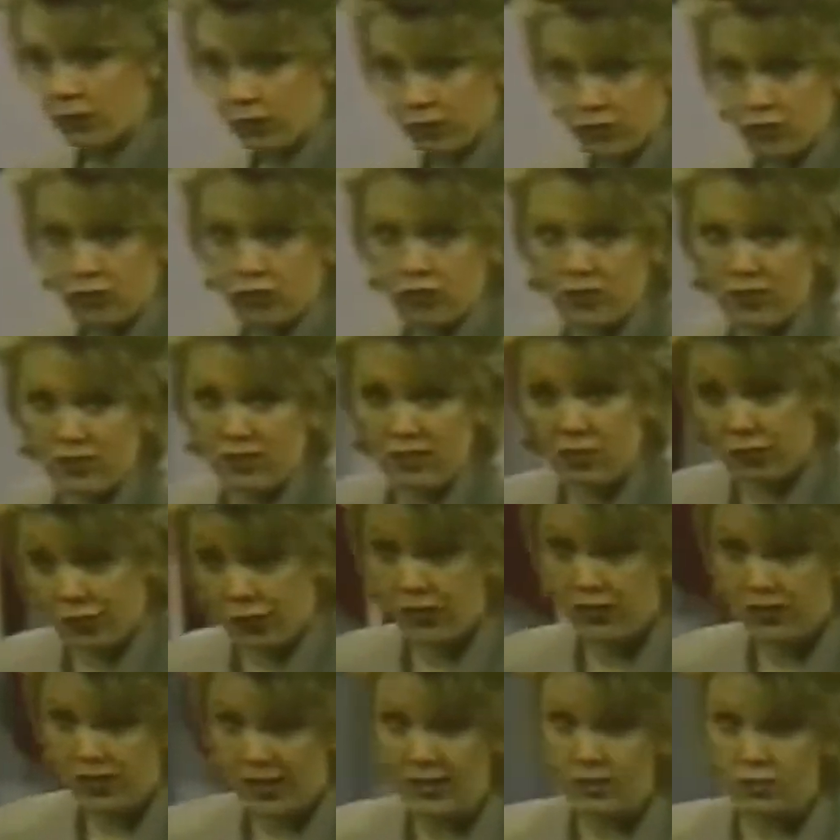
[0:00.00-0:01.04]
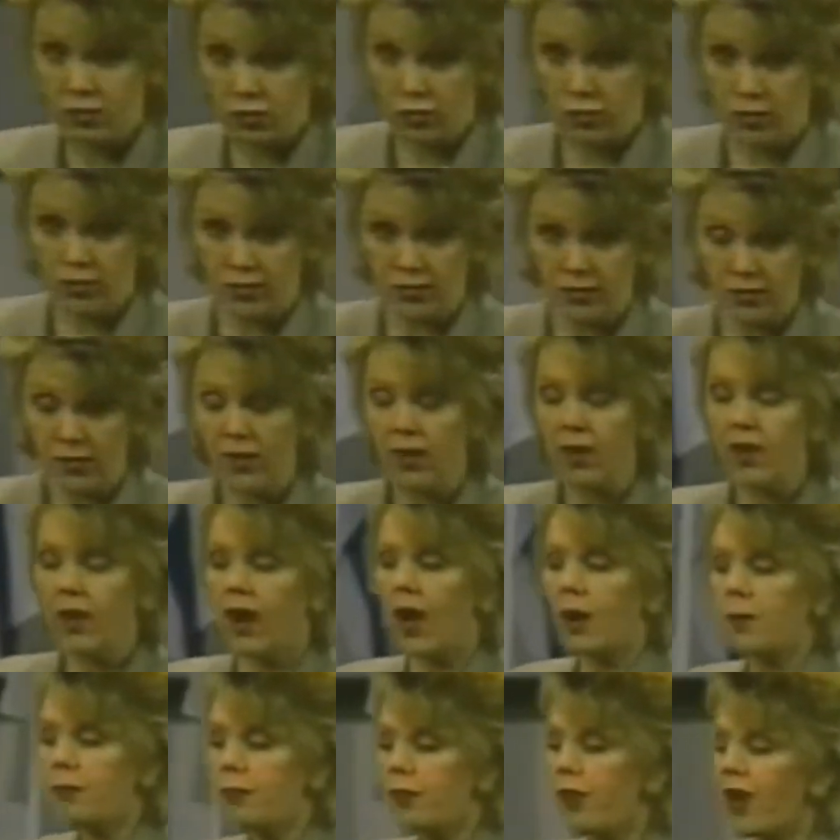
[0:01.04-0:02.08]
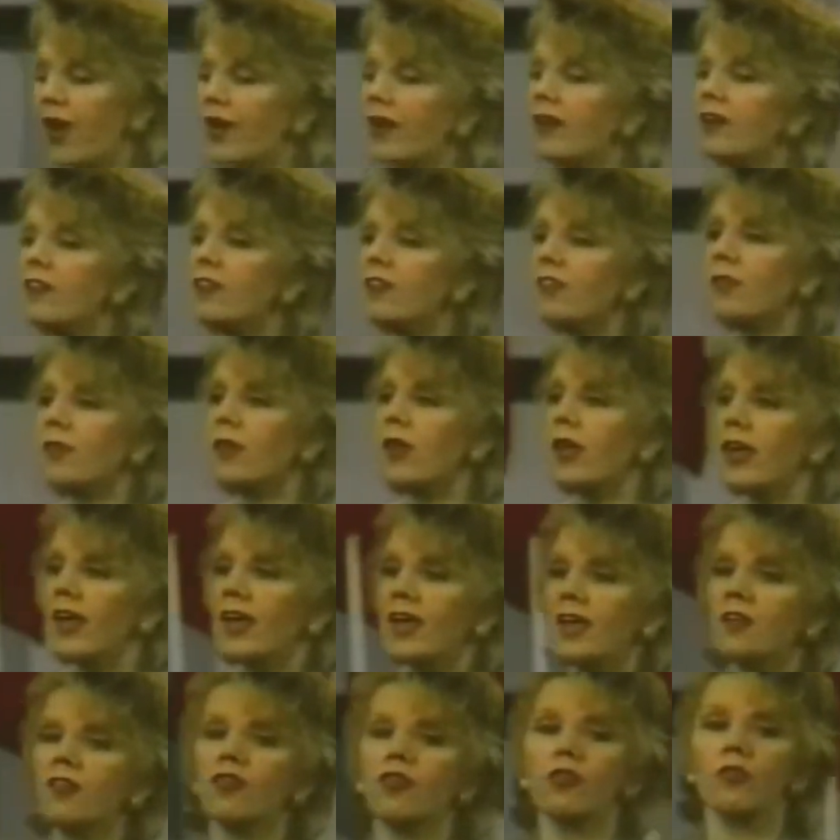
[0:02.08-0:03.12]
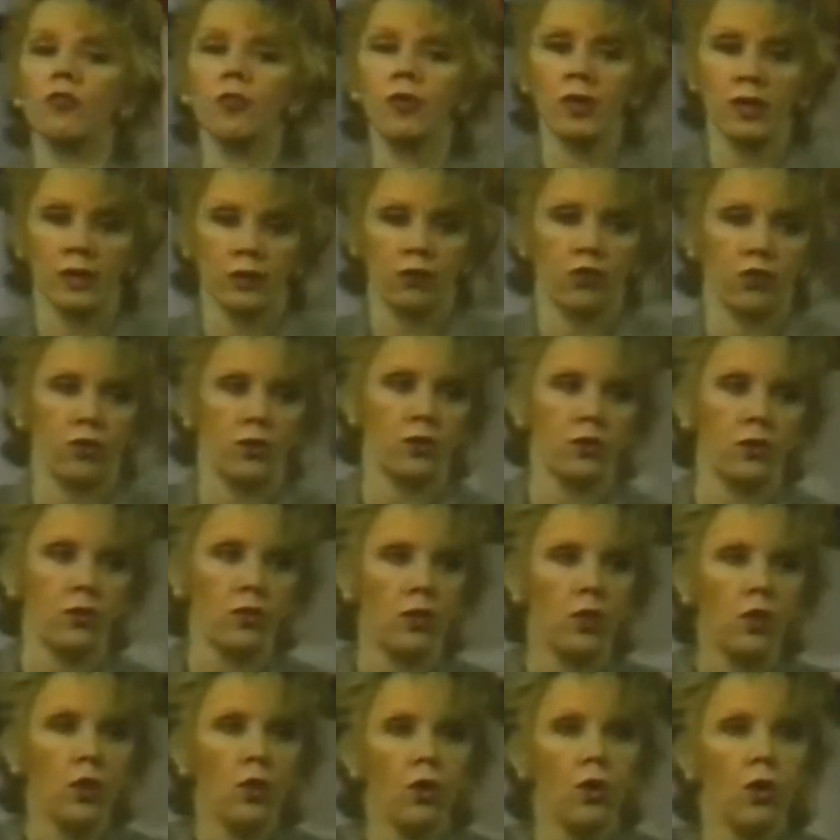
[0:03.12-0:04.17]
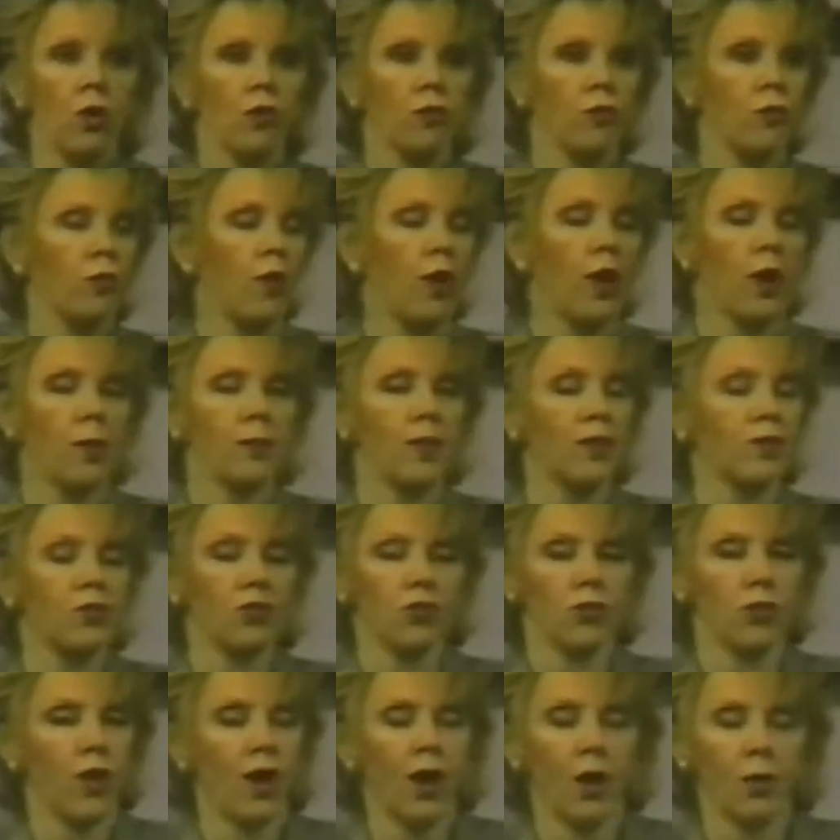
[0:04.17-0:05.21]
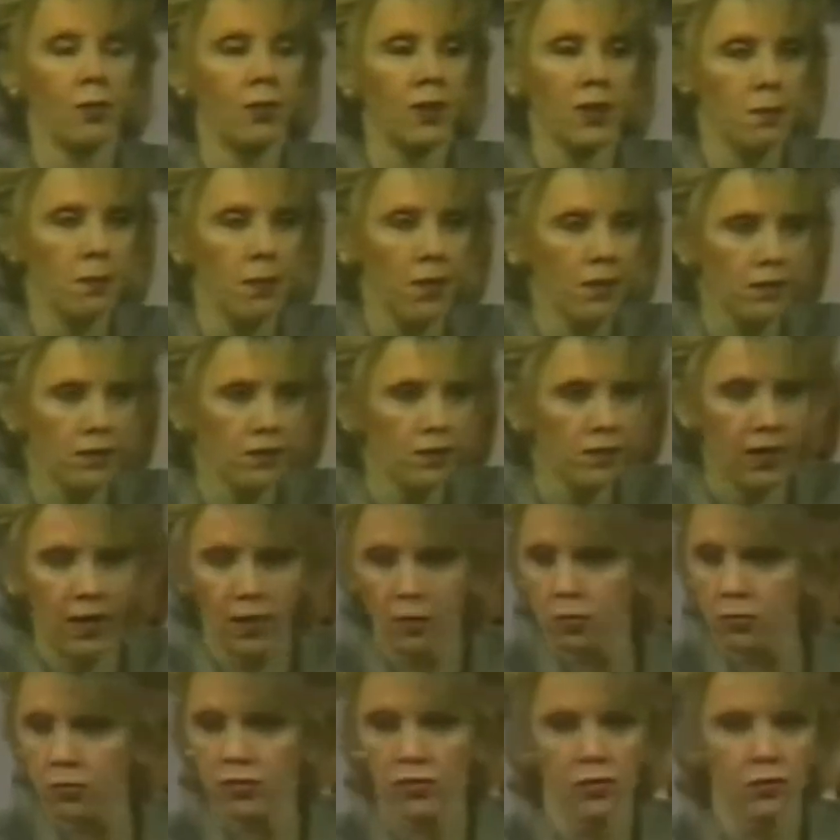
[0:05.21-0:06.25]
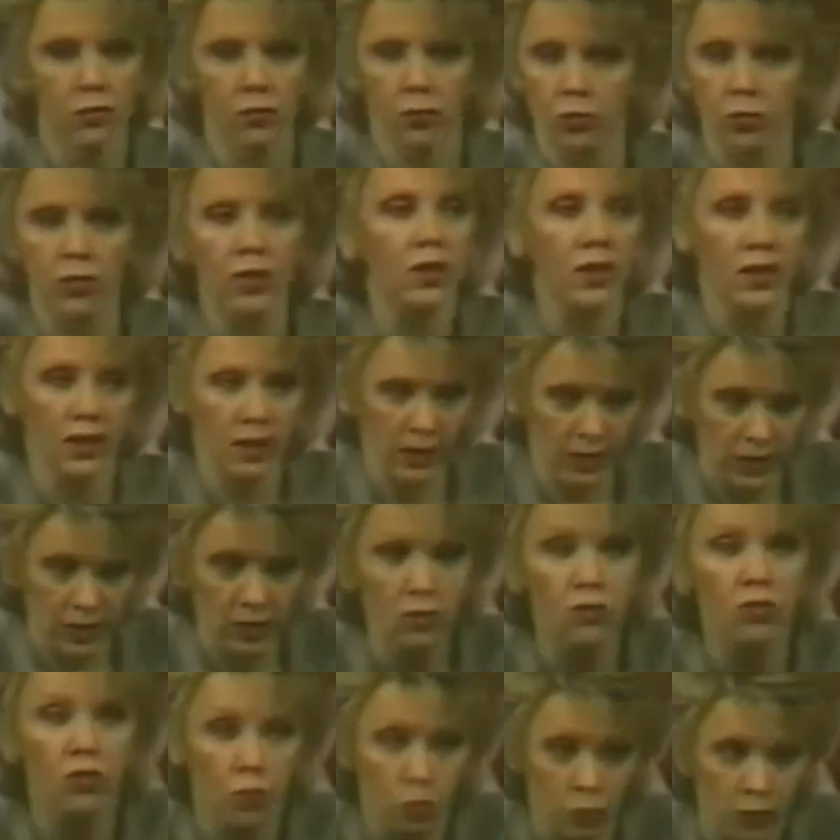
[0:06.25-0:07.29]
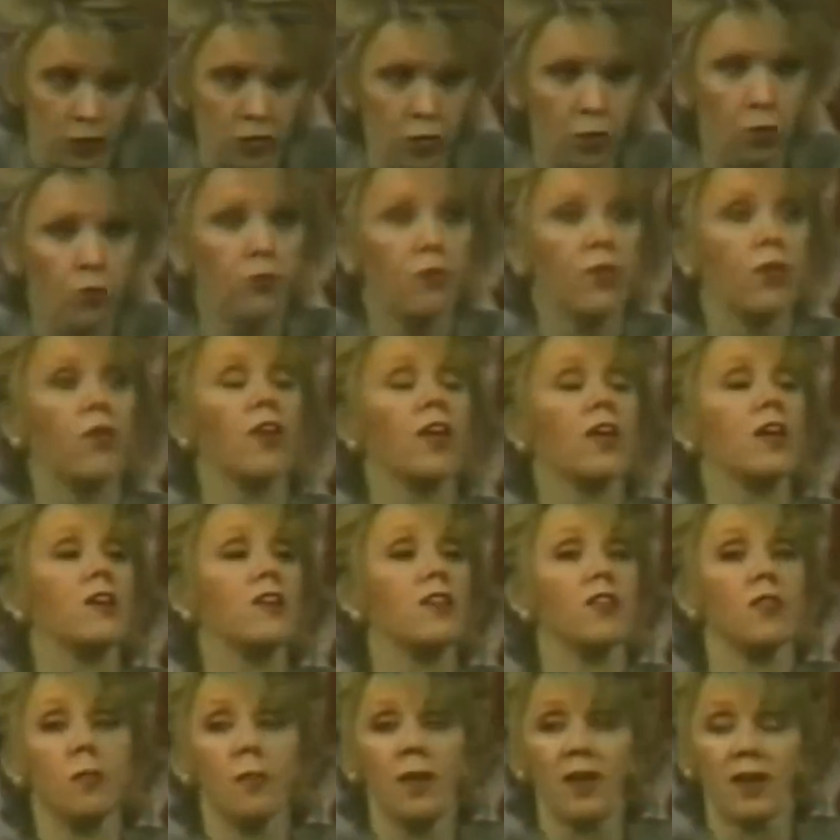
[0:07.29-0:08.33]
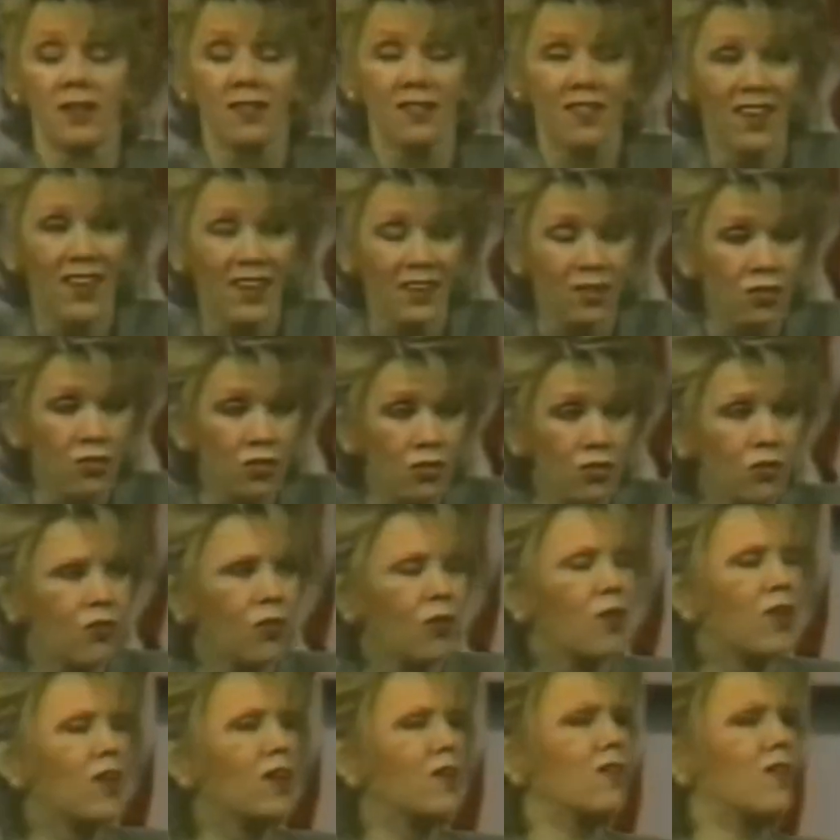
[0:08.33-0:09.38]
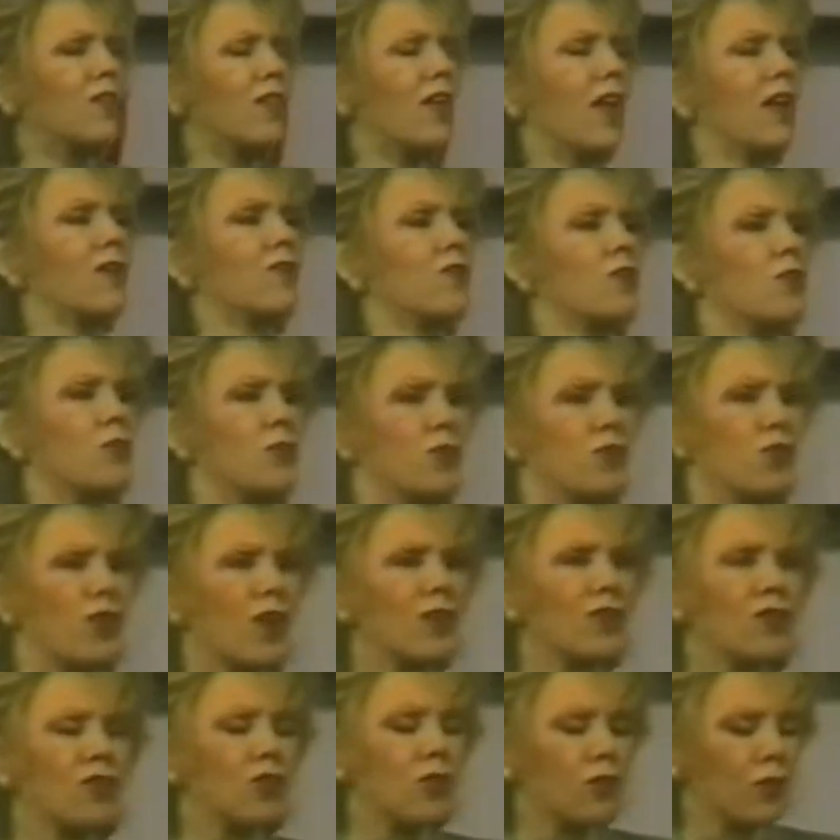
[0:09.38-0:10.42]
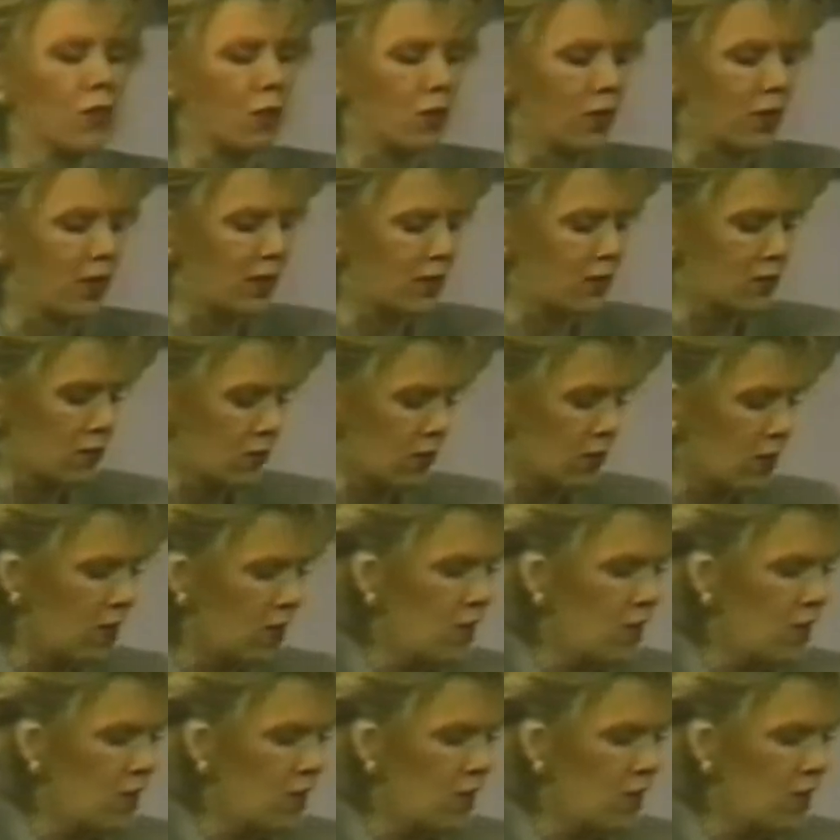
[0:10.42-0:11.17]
Christians. It's very dangerous. I practice Eastern religion for I'm not sure how many months. I was really into it, though, very into the meditations, very into the astral projections, very into